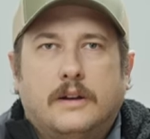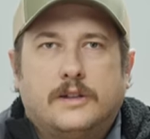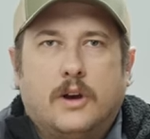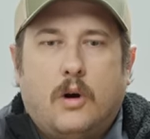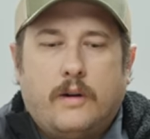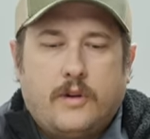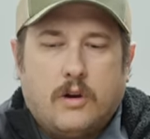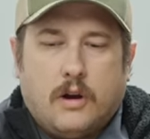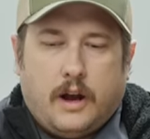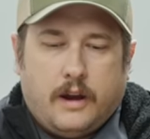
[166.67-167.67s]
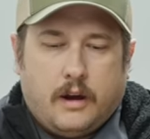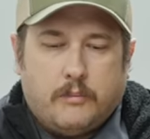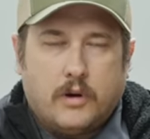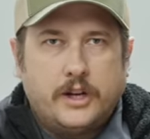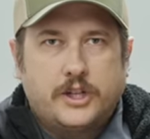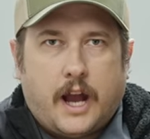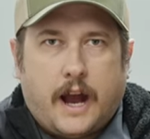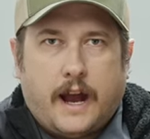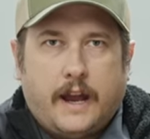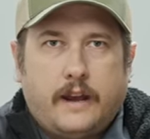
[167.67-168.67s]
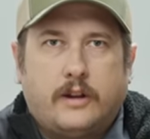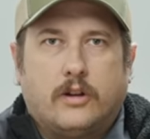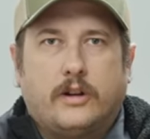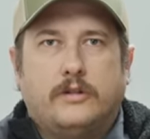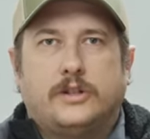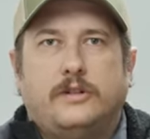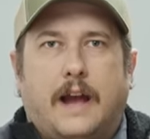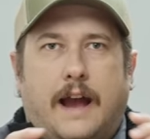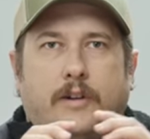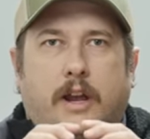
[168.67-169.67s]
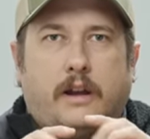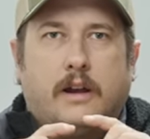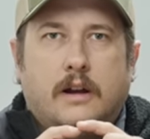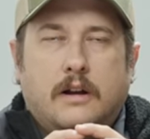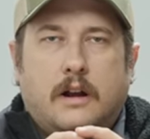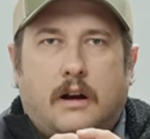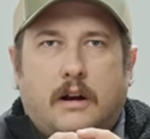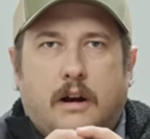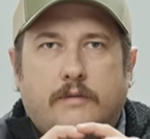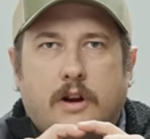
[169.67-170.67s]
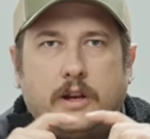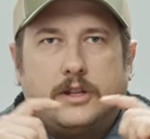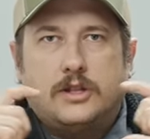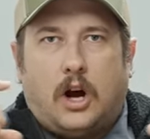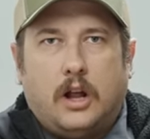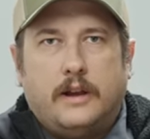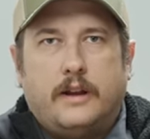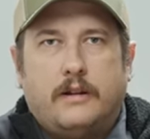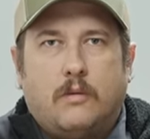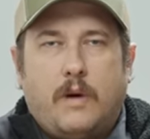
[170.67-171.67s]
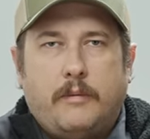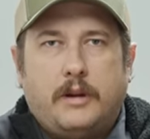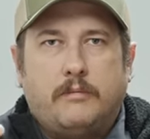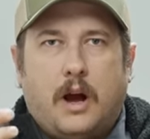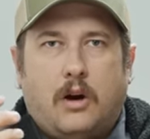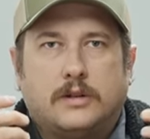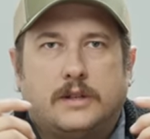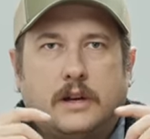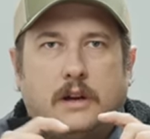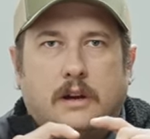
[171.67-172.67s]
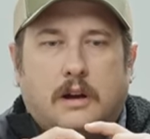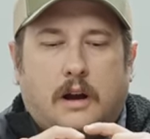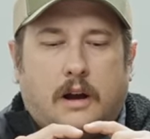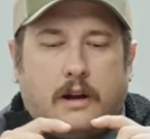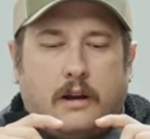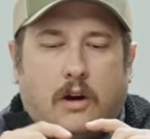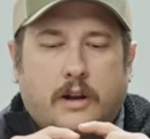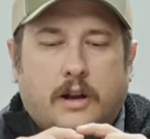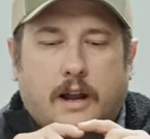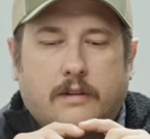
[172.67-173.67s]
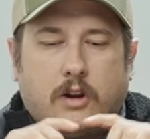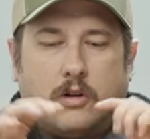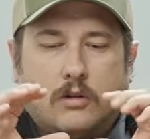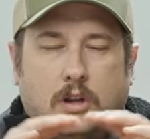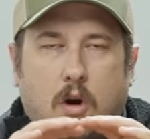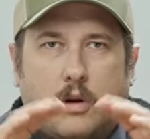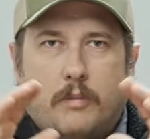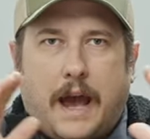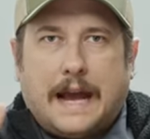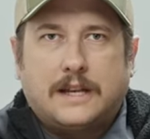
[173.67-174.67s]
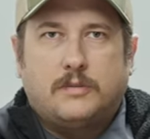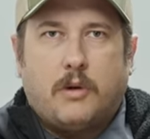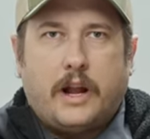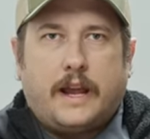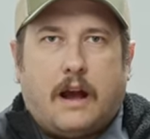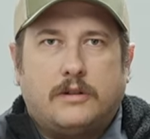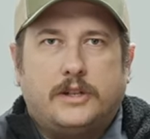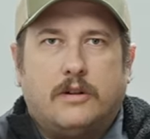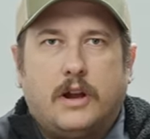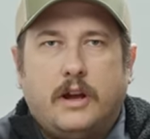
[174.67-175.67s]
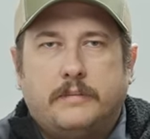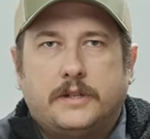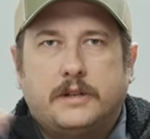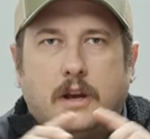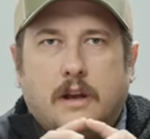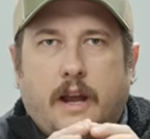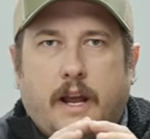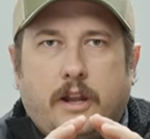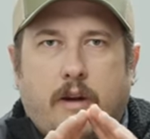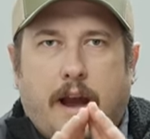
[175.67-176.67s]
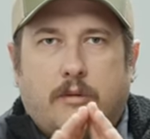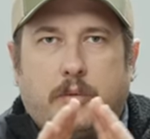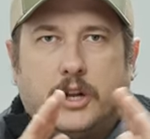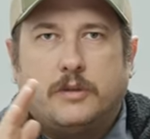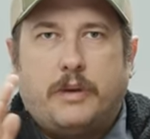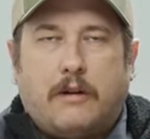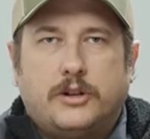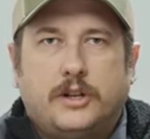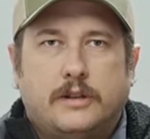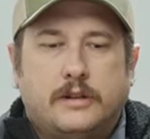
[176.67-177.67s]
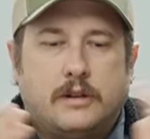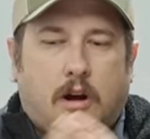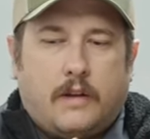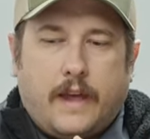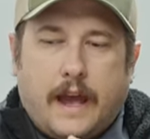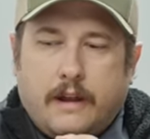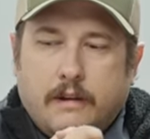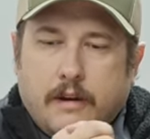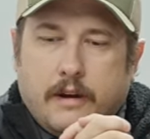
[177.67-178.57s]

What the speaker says: So if you're a British guy and you're used to having a very solid webbing belt on kind of your lower back spreading out to your hips, and you have a bunch of pouches on that,